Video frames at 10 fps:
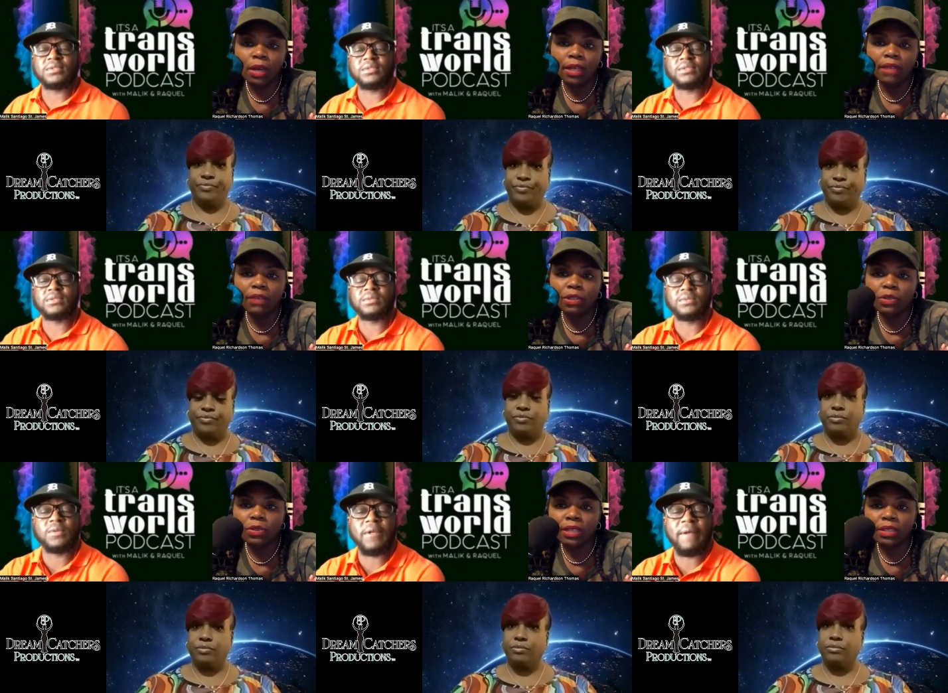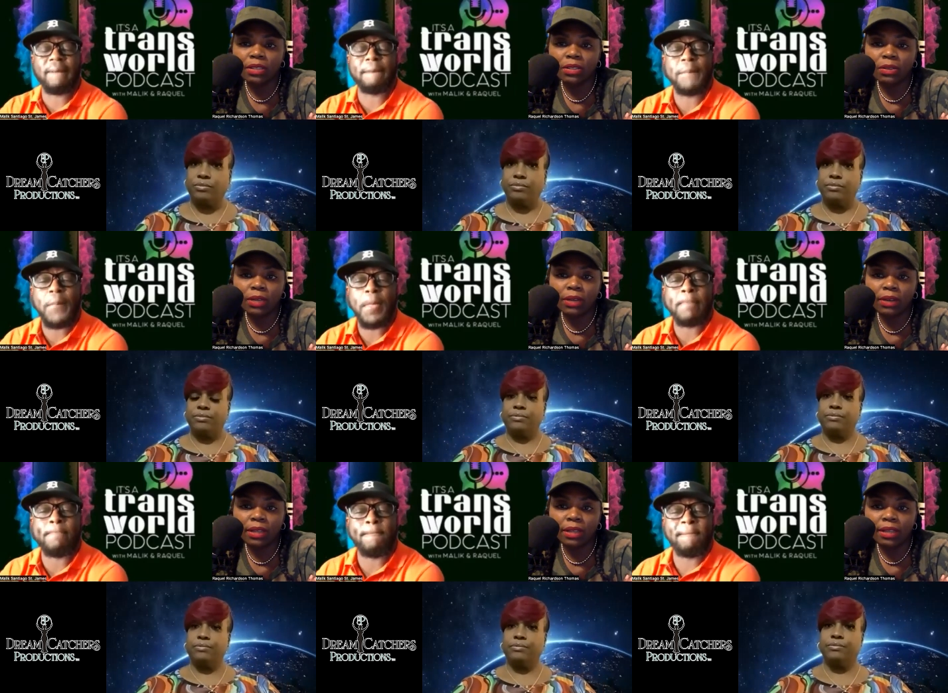Speaker 1: individuals that's doing
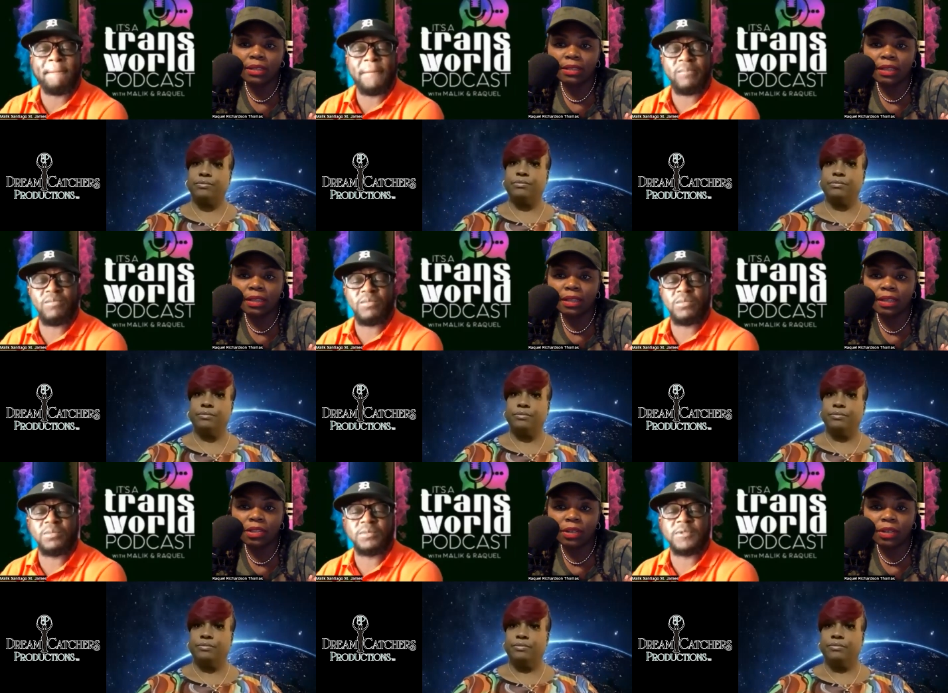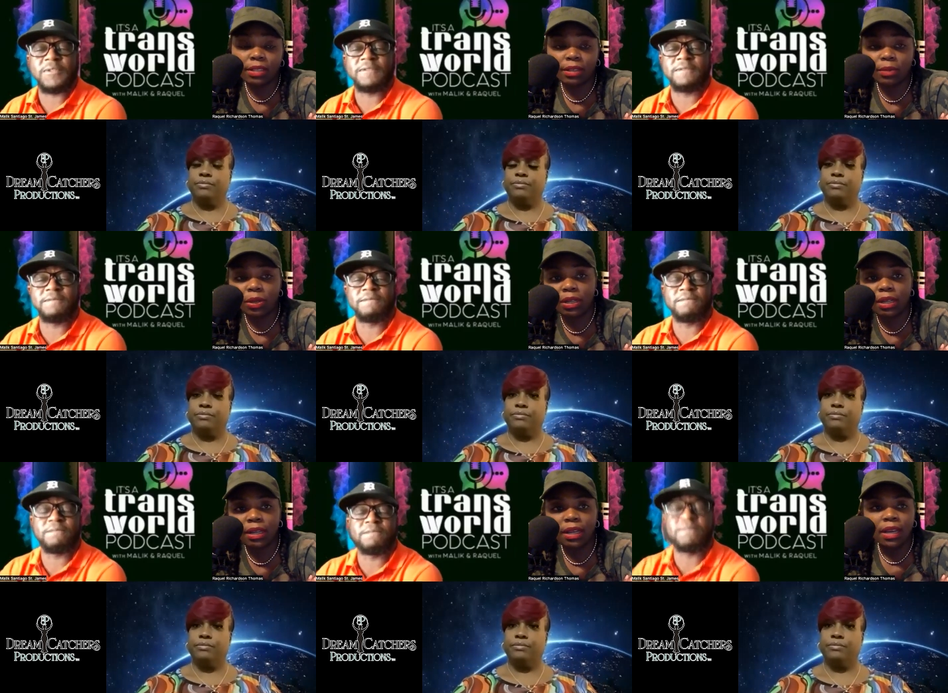great things in the trans
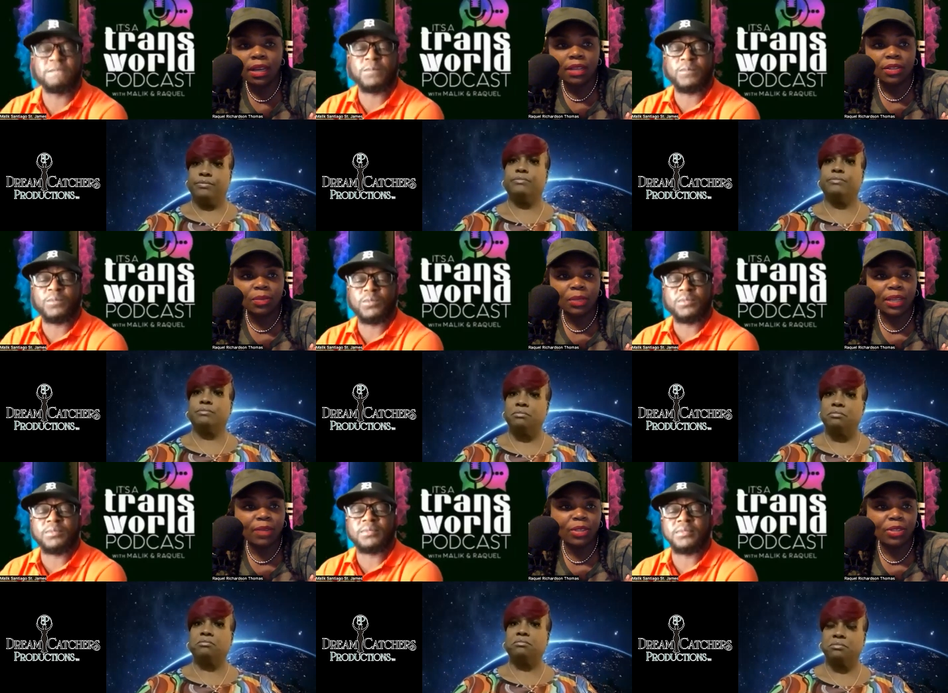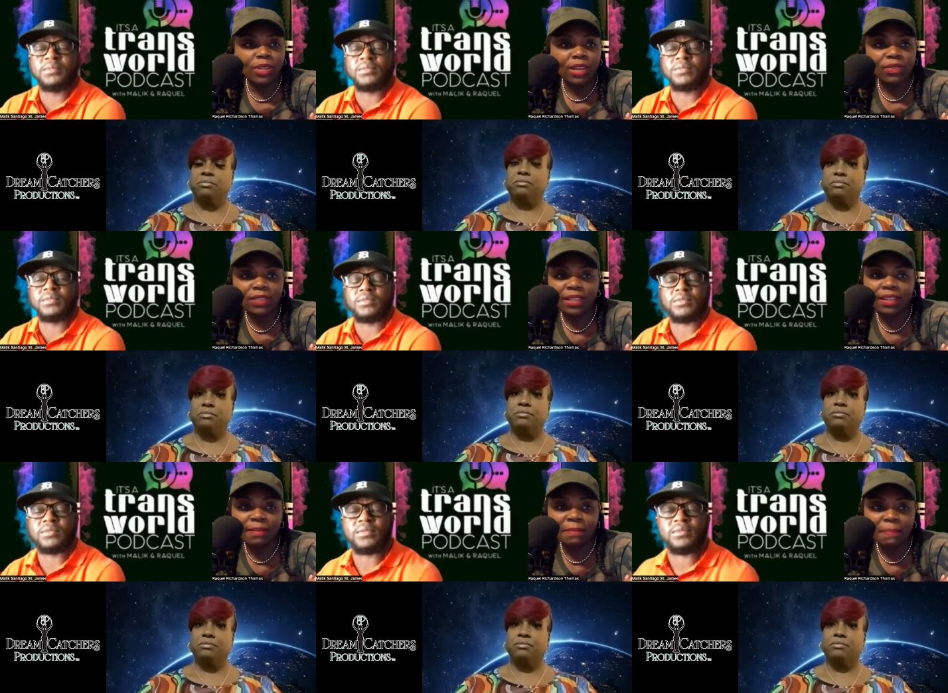community. So Malik, what you got over
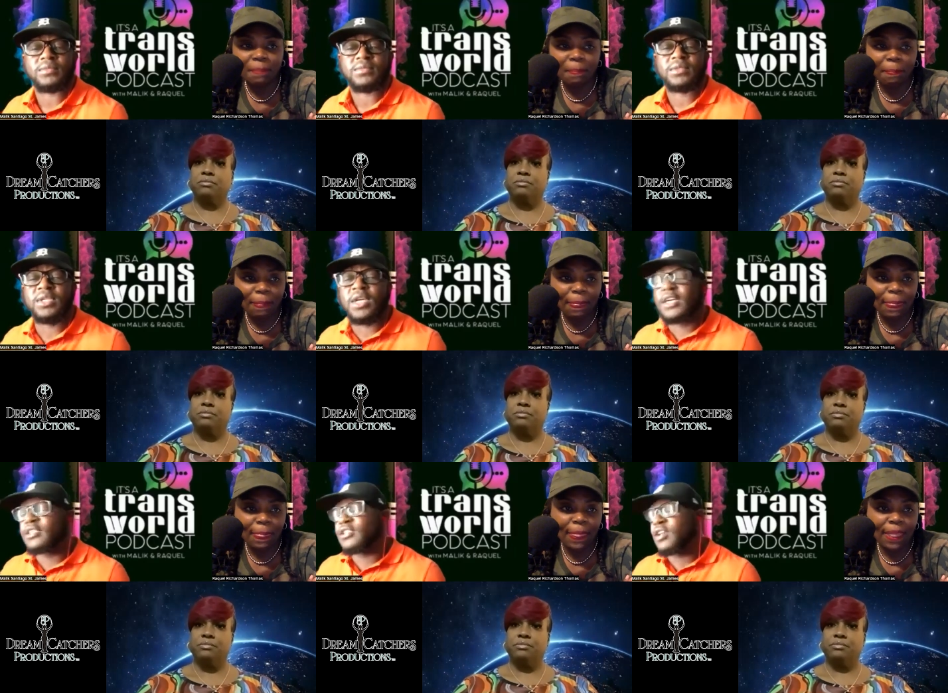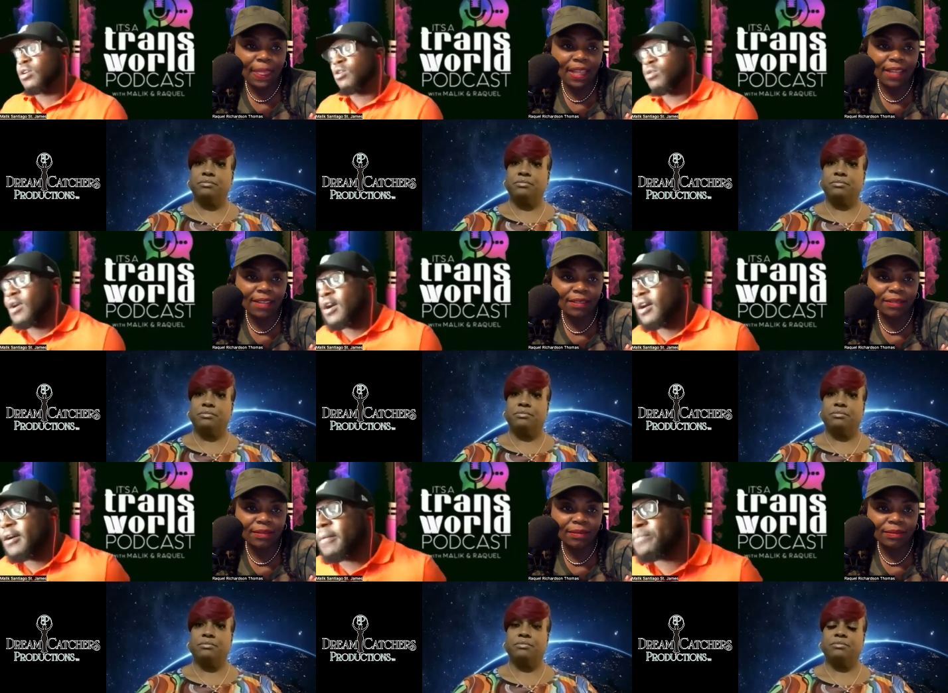there?
Speaker 2: So
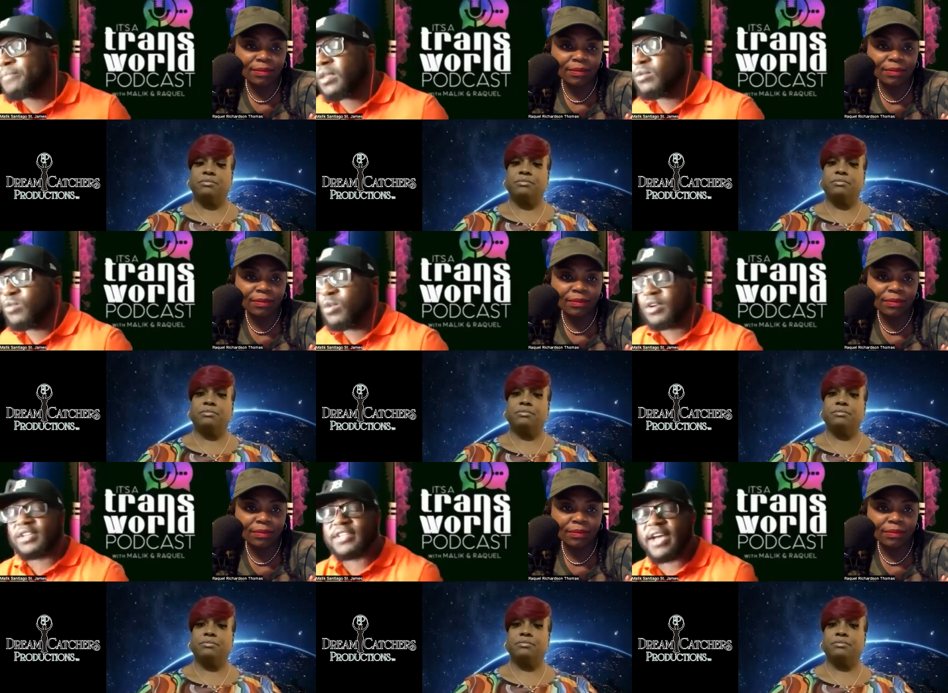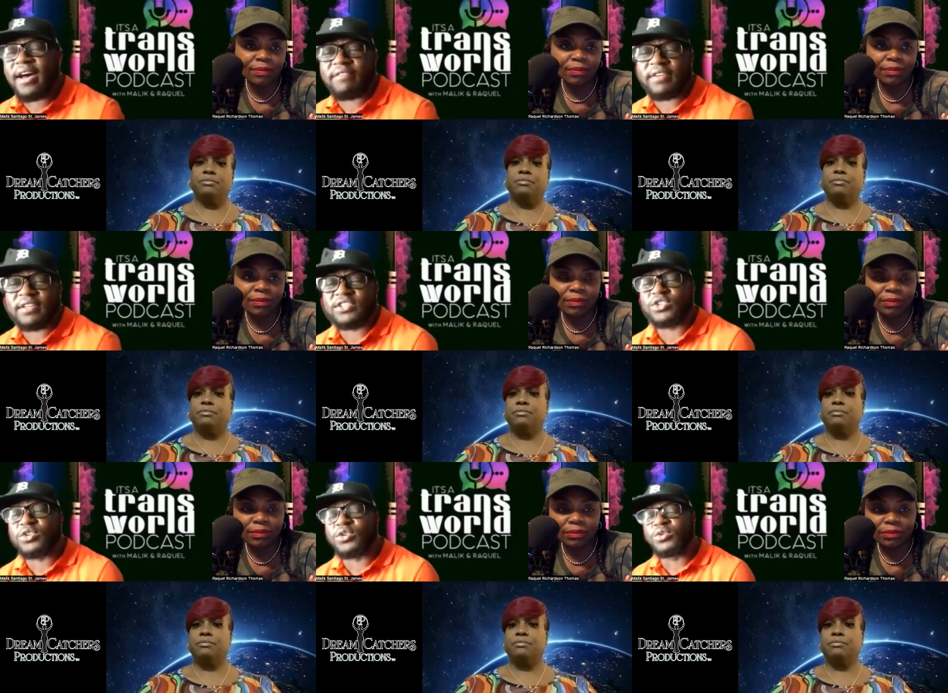um, we want to dive
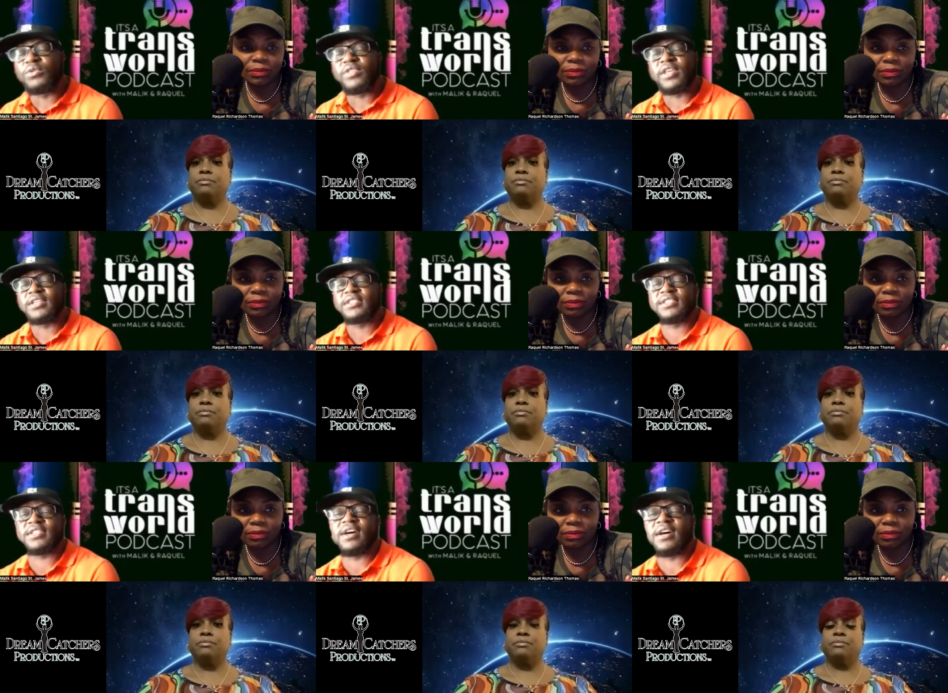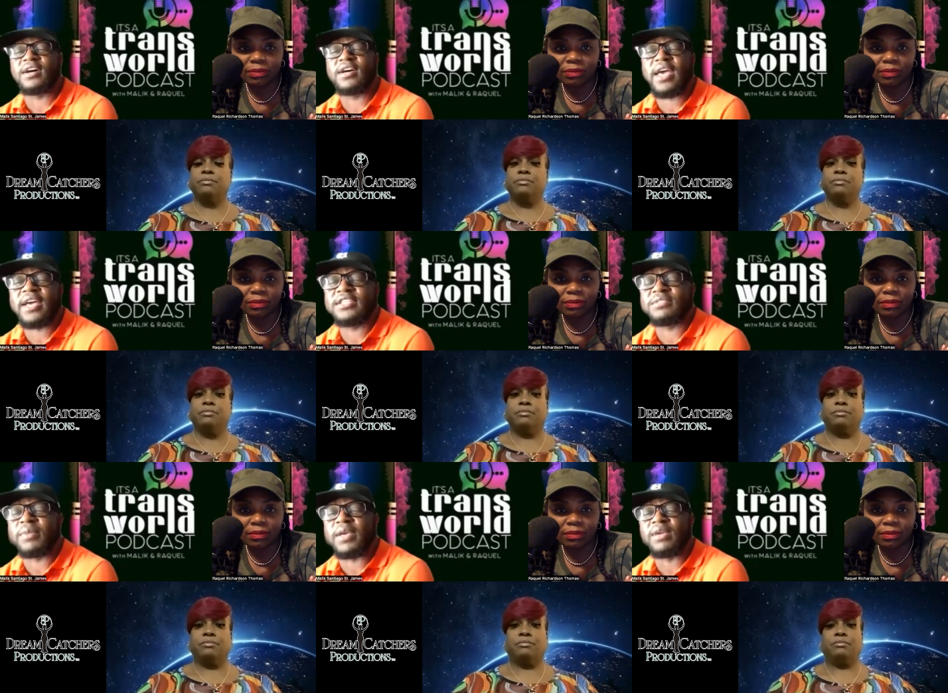into this uh,
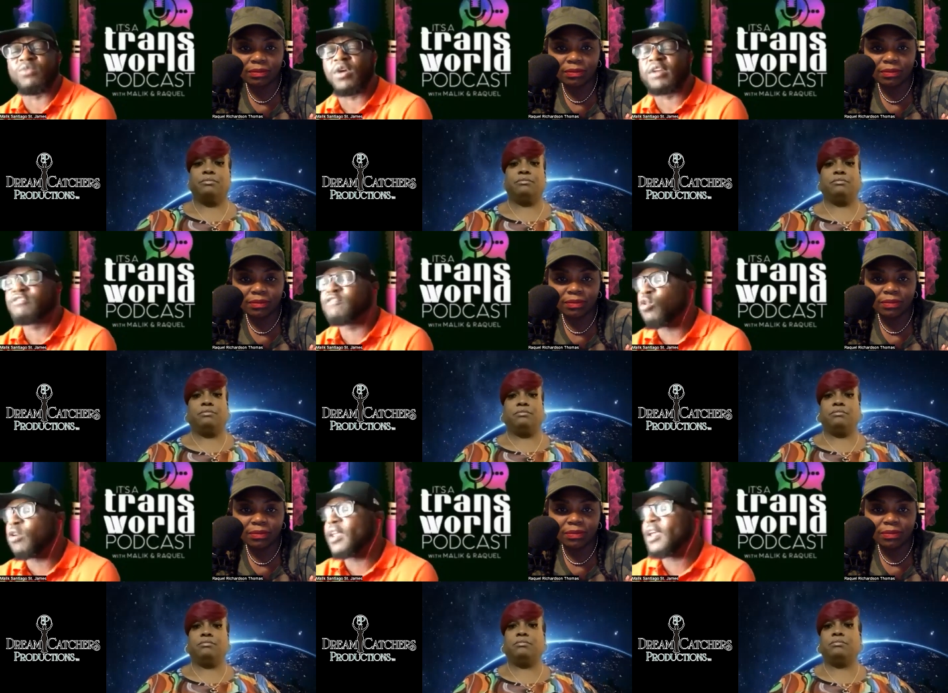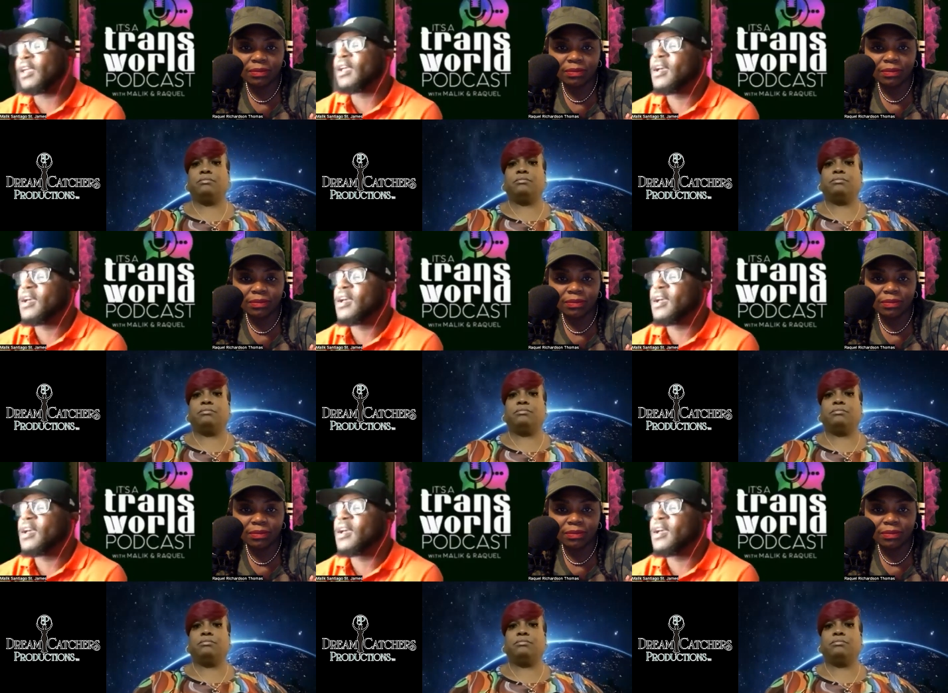SB 140.